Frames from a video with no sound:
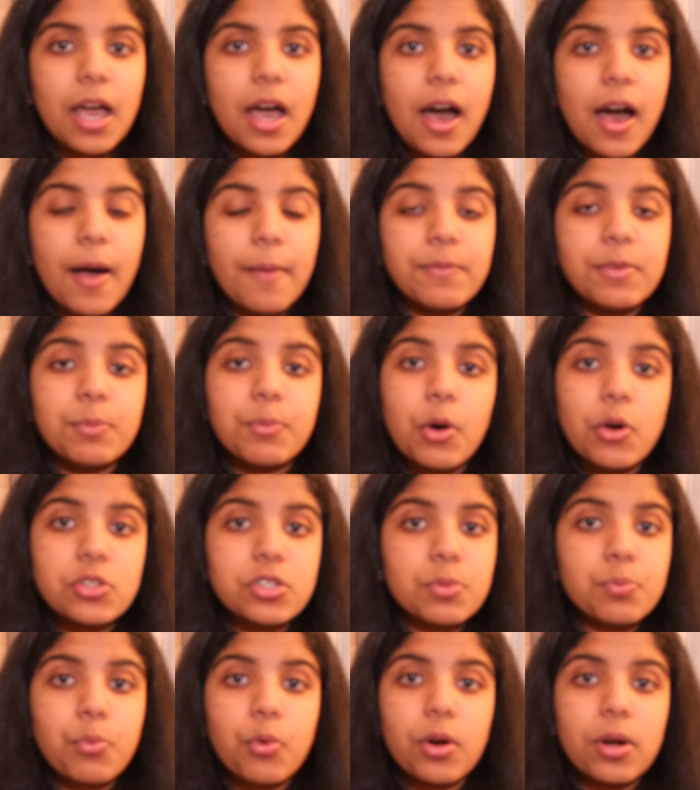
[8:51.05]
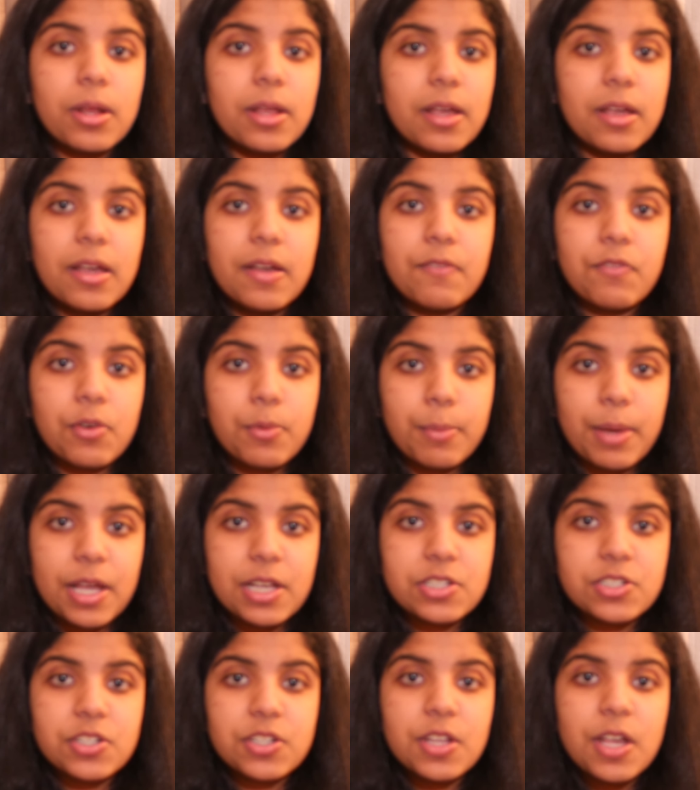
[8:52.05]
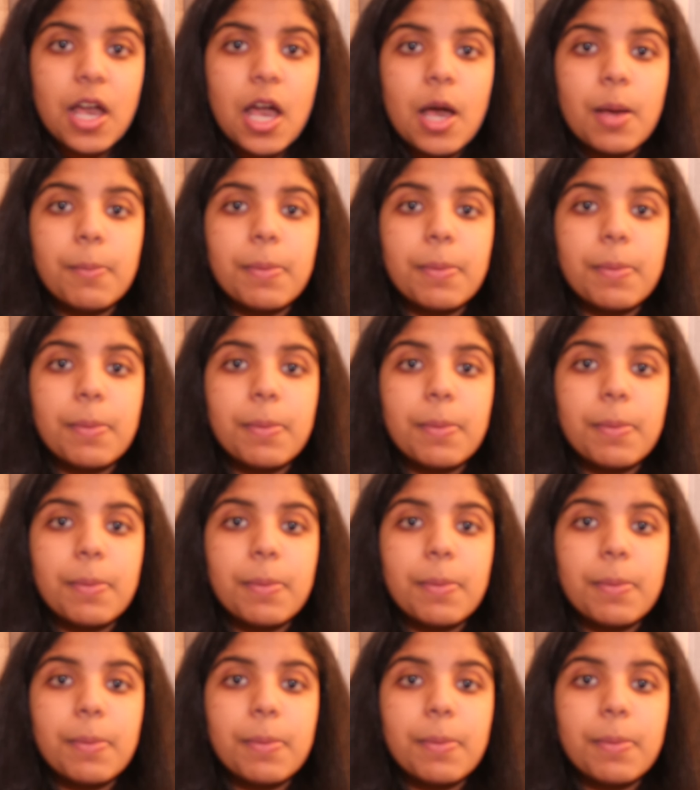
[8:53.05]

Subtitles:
the most important information,